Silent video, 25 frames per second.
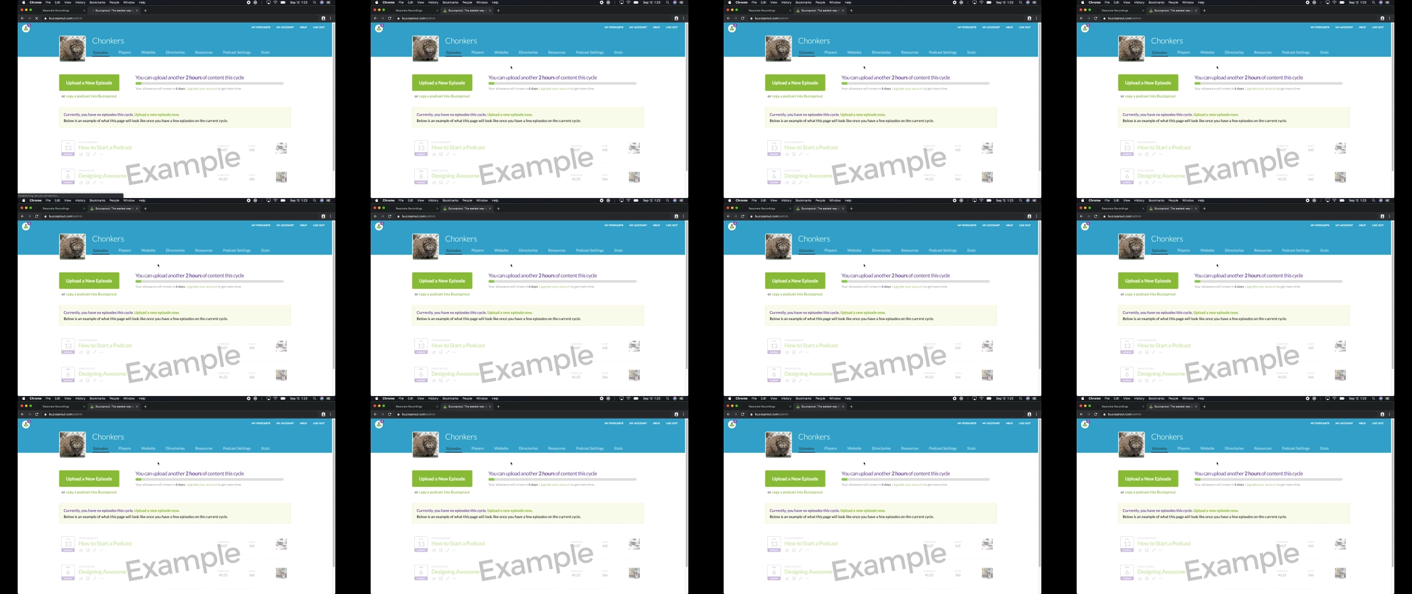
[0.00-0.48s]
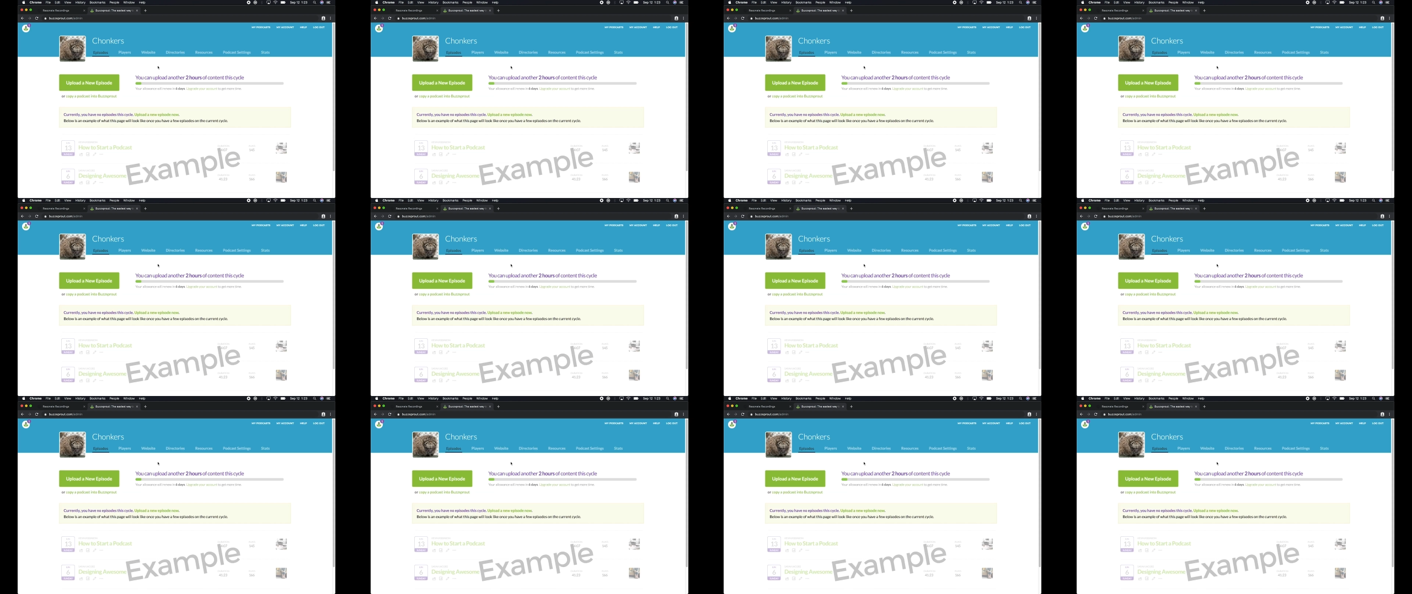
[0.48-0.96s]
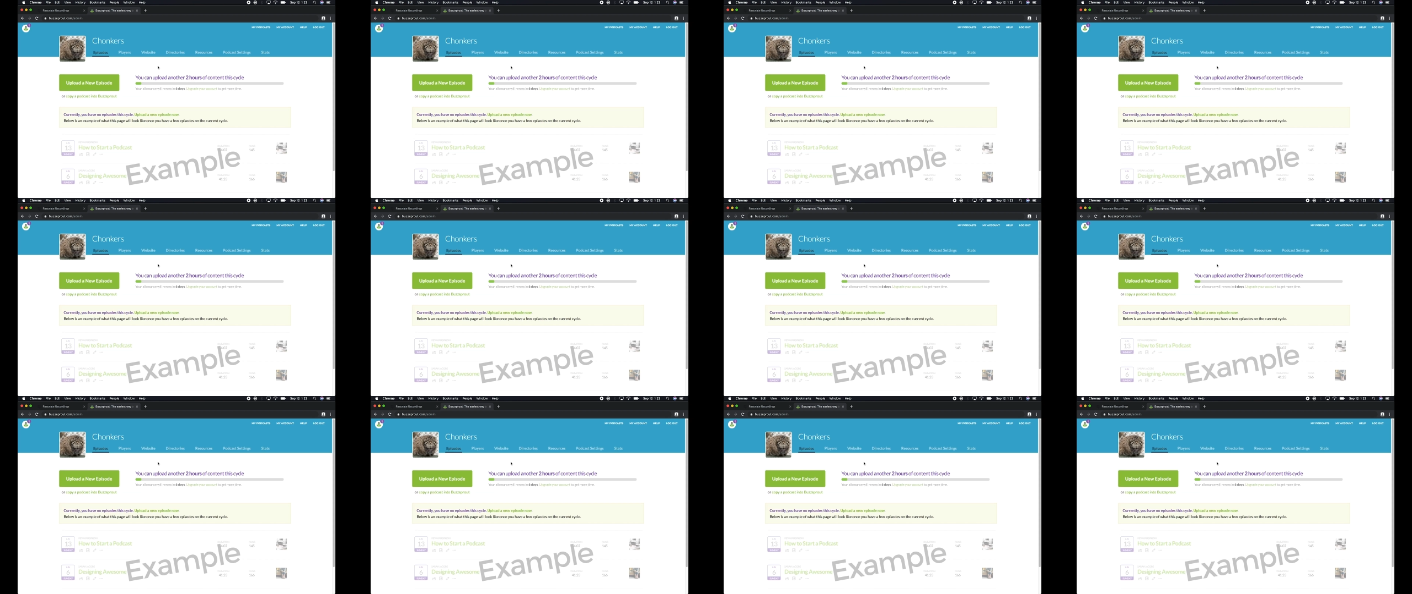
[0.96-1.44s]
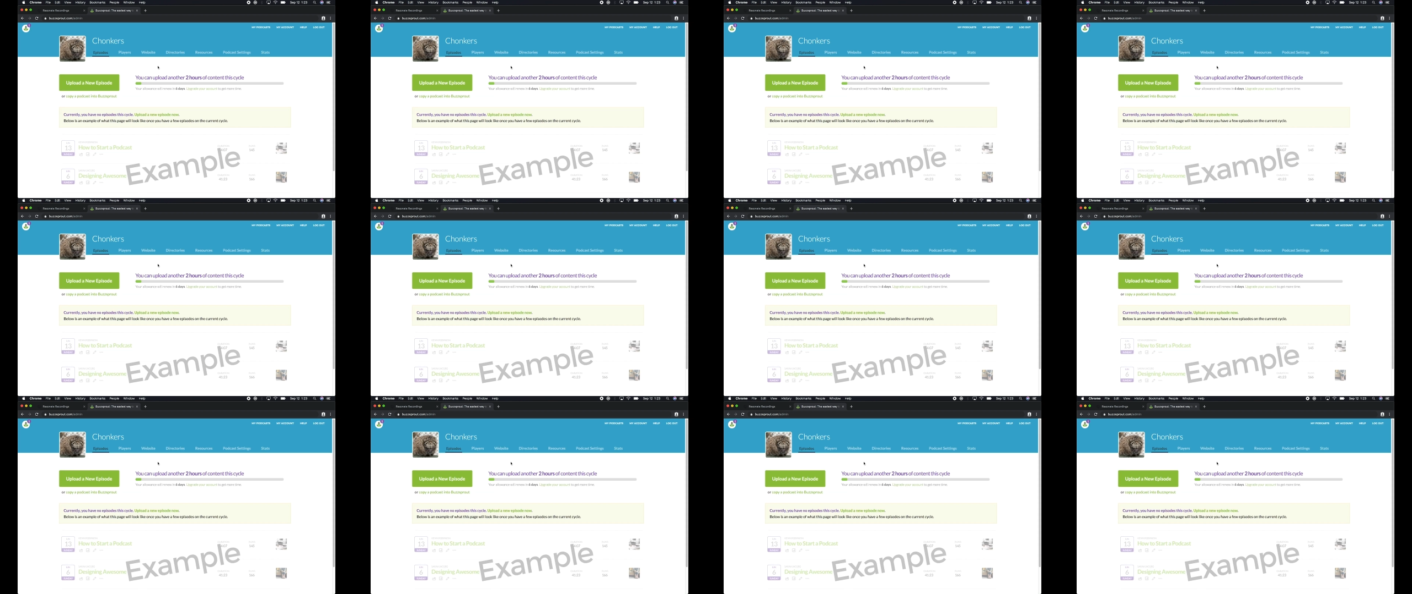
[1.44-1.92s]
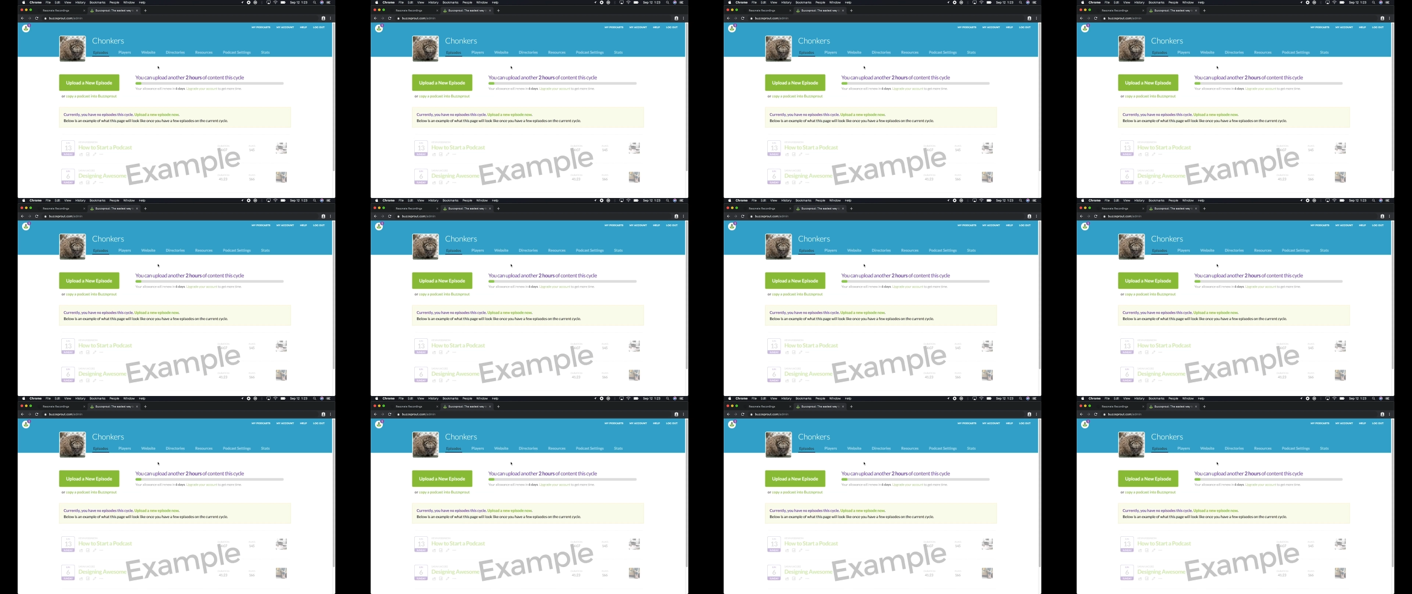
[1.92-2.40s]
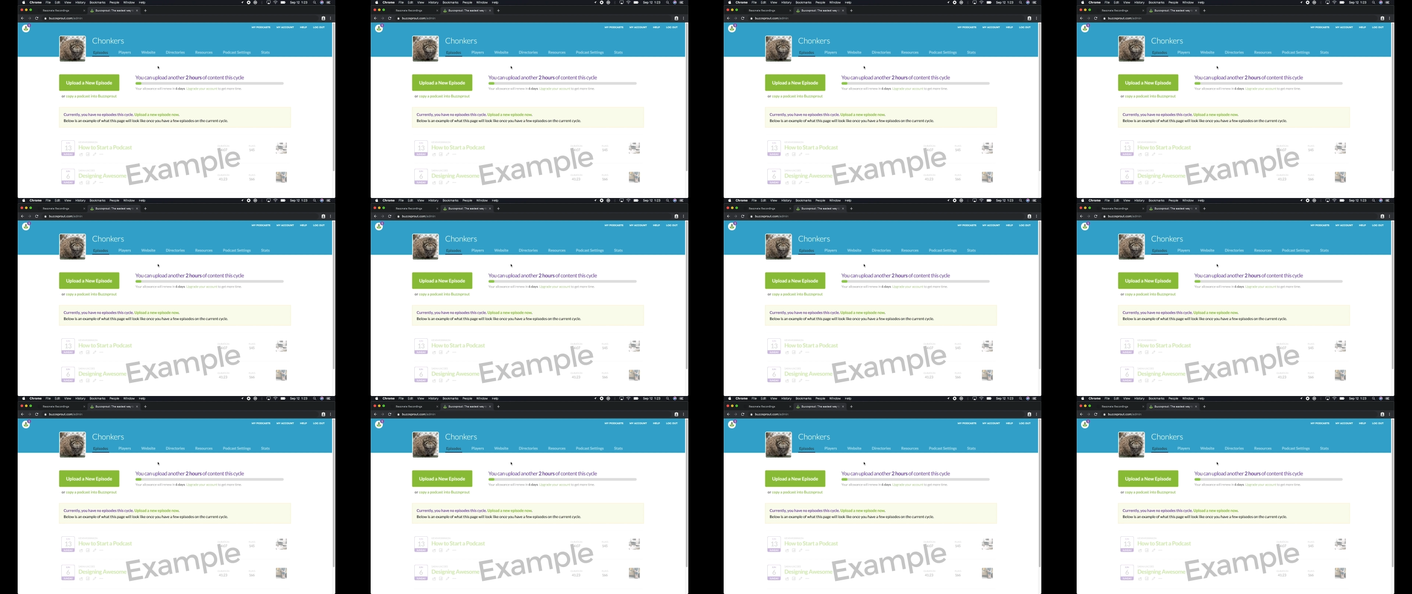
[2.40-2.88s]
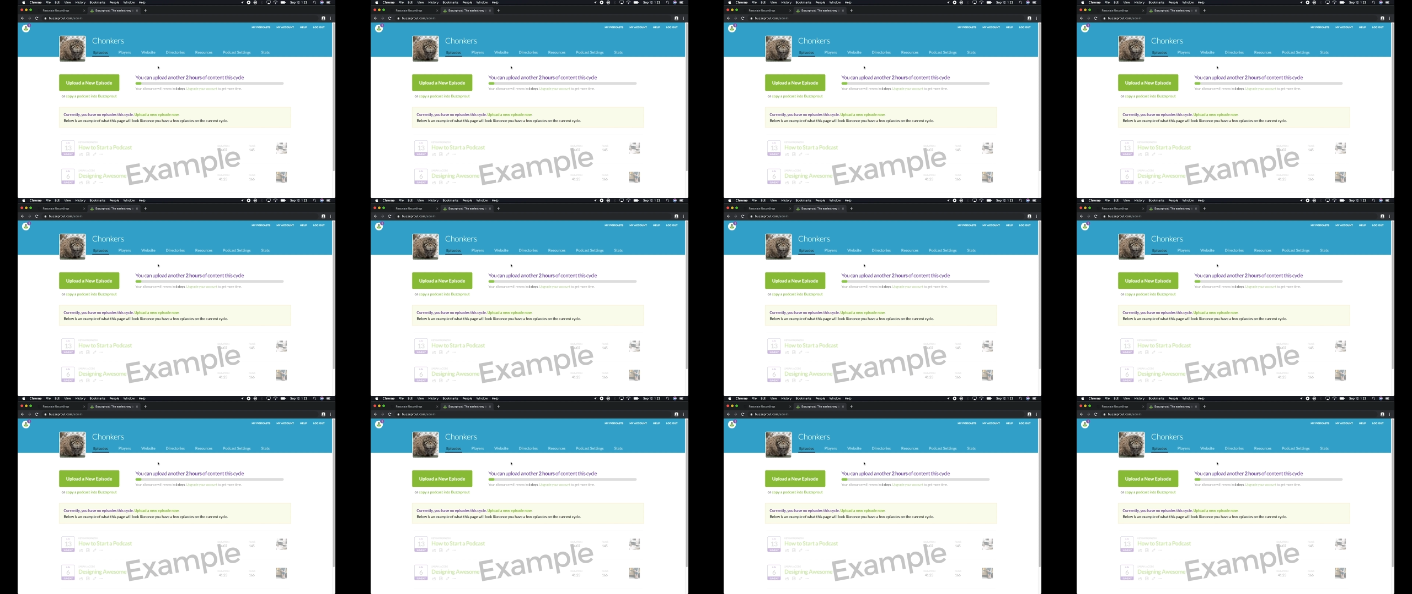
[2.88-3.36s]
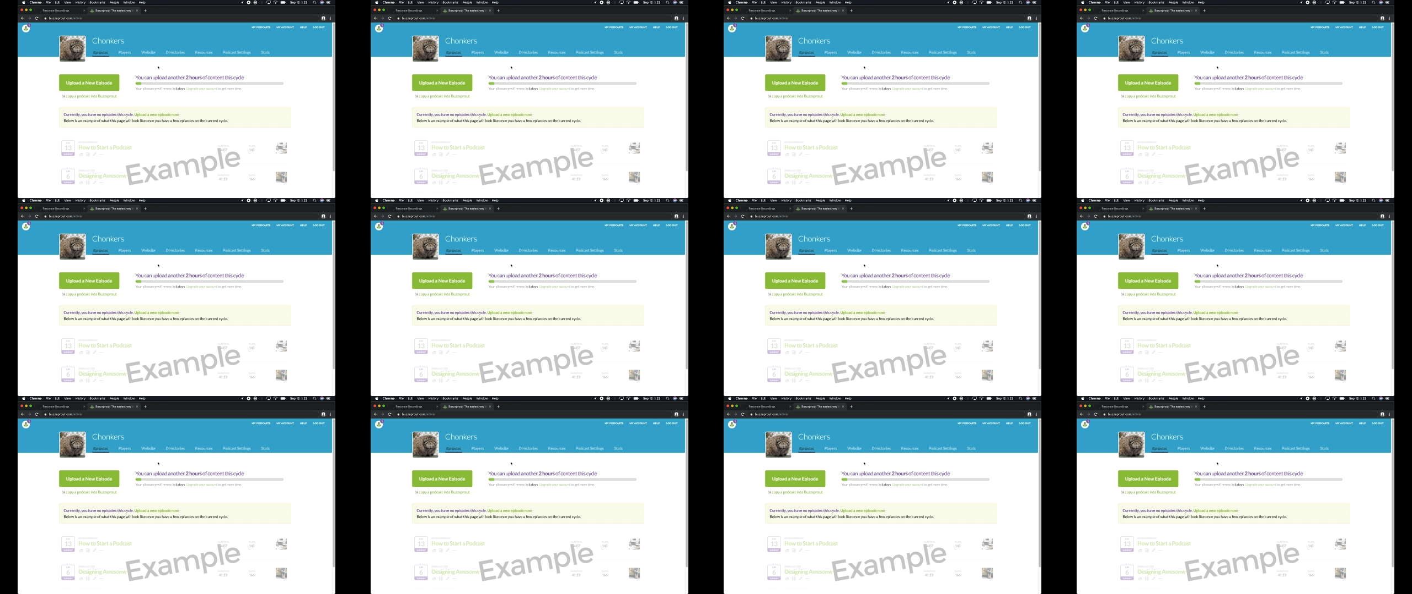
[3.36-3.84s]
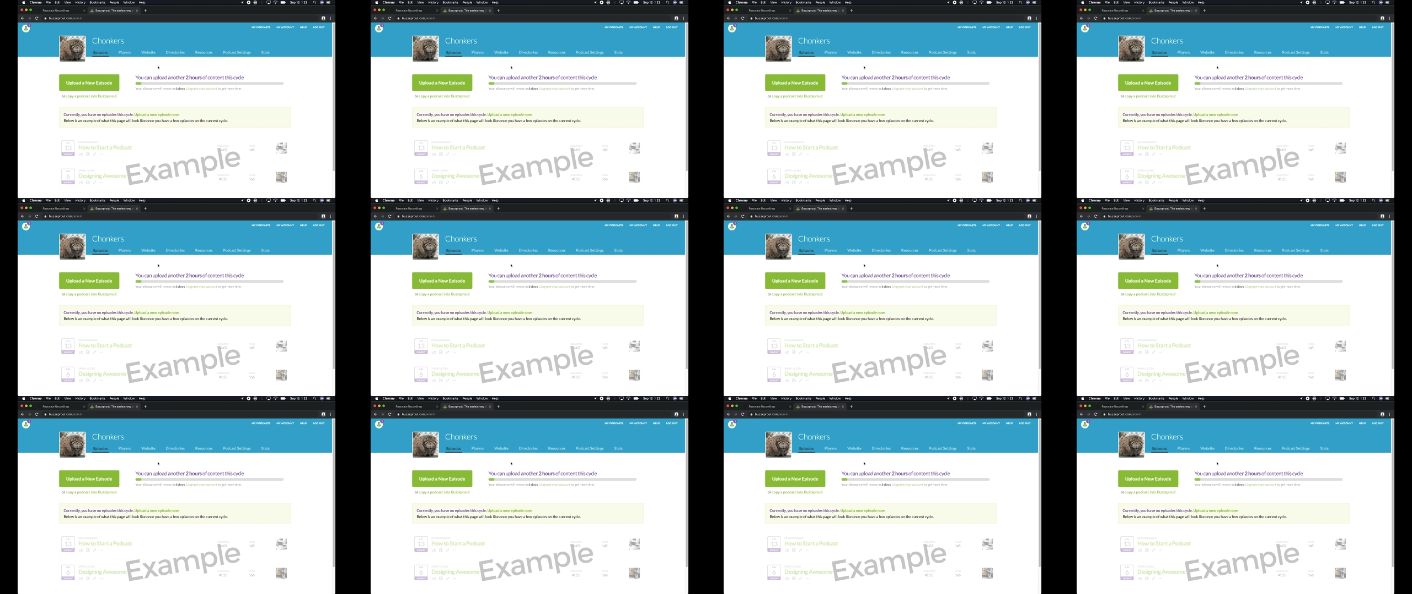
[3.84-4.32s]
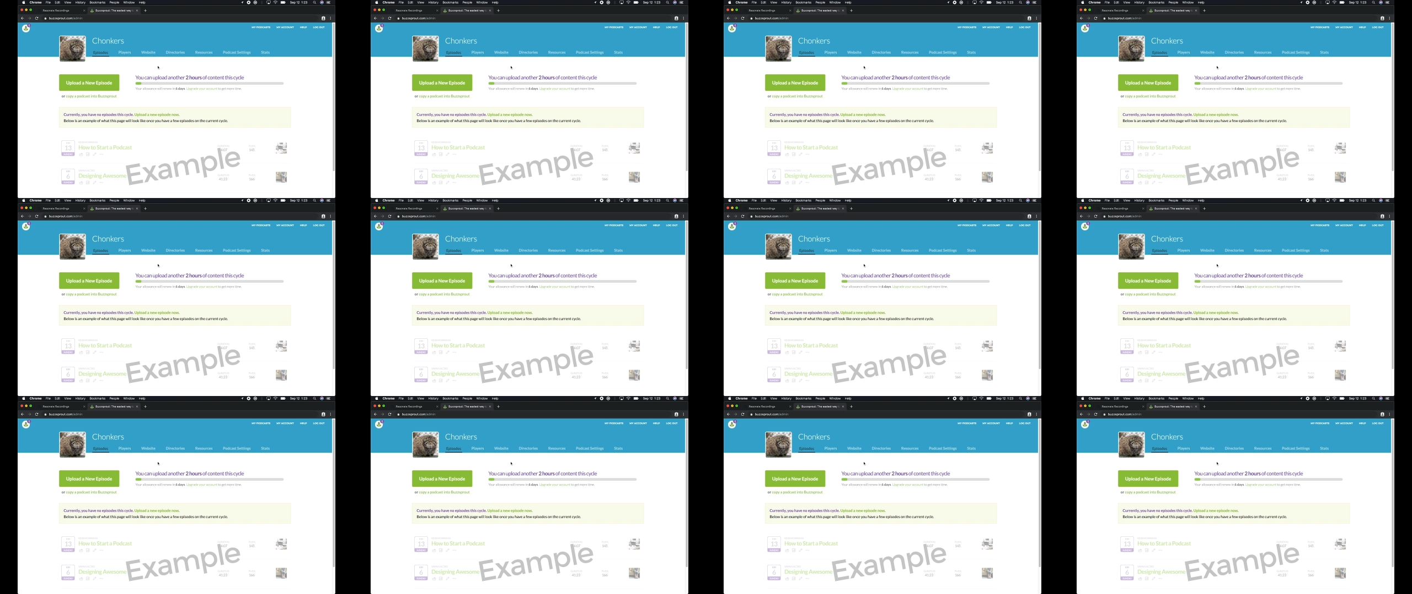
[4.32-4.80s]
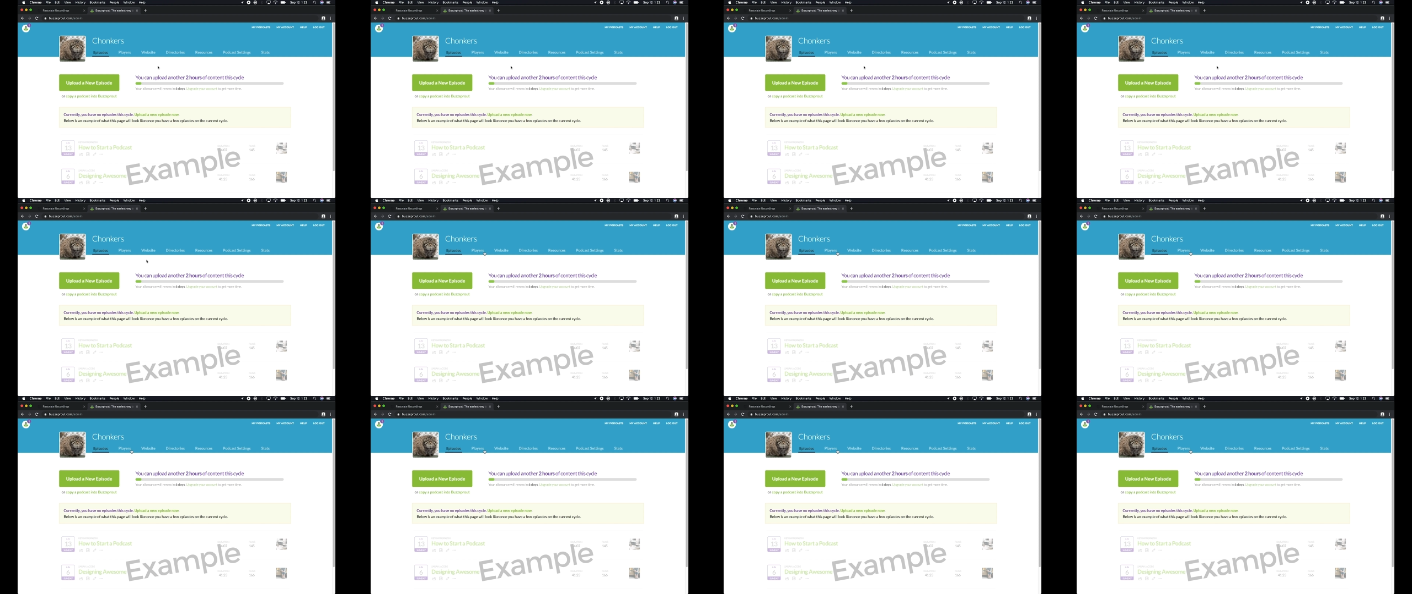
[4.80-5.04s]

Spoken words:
[unreadable: no face in view]